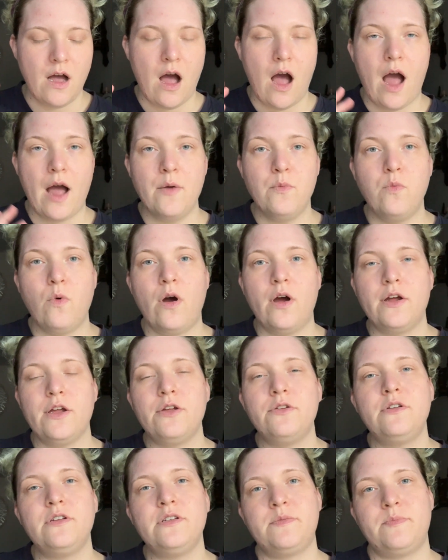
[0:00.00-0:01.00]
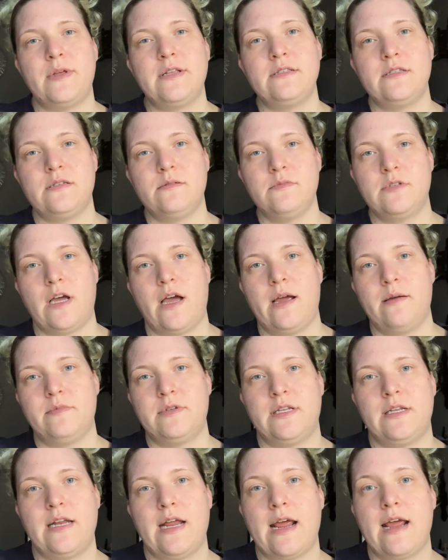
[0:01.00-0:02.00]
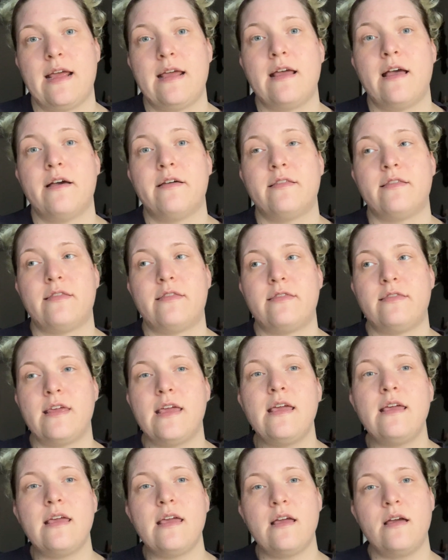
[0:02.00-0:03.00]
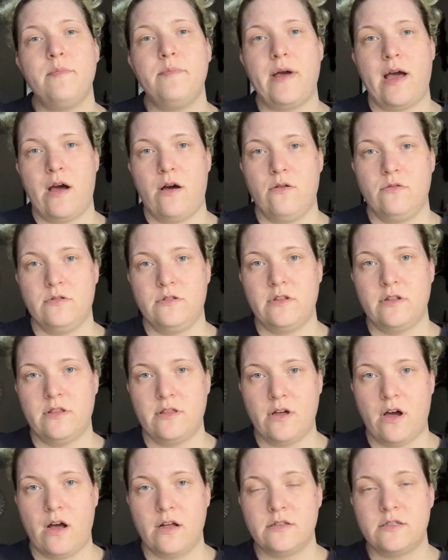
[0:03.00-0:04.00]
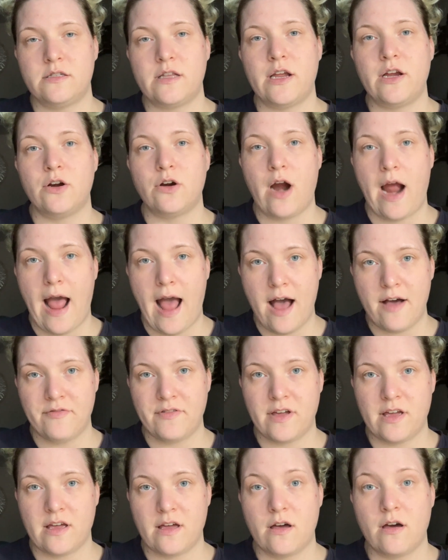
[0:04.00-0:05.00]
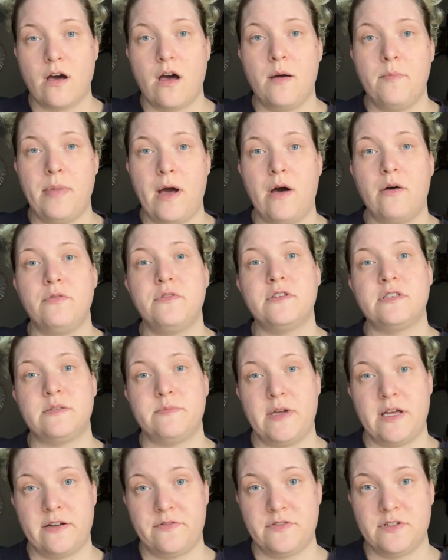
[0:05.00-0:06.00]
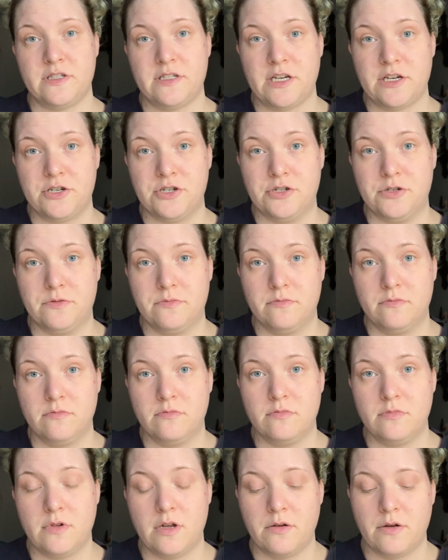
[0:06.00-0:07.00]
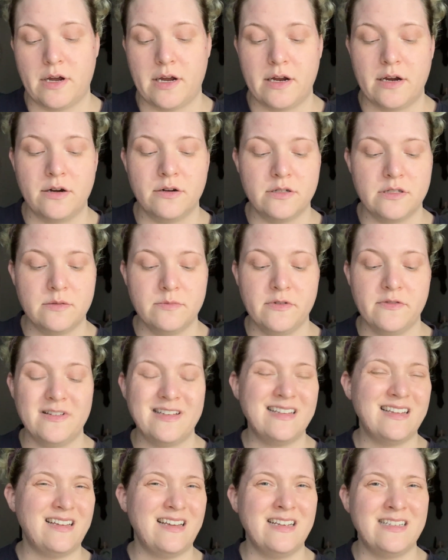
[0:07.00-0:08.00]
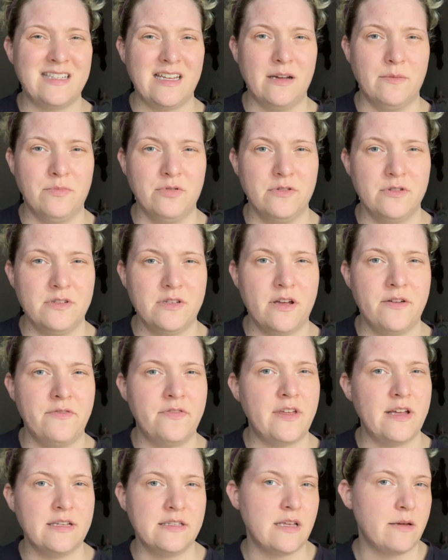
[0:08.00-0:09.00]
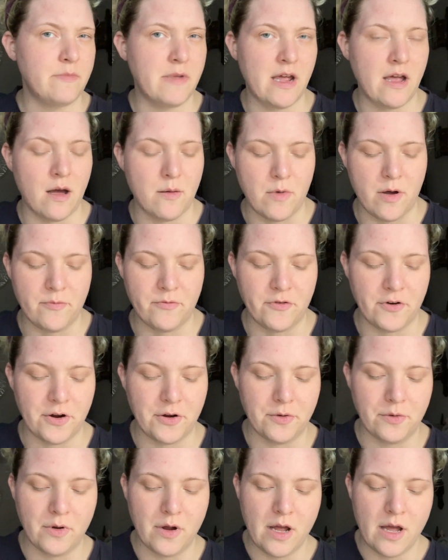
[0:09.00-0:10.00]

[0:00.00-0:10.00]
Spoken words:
I want you to spend some time today thinking about the thoughts that you're having about this manifestation. Okay, here's some examples of things that may come up for you.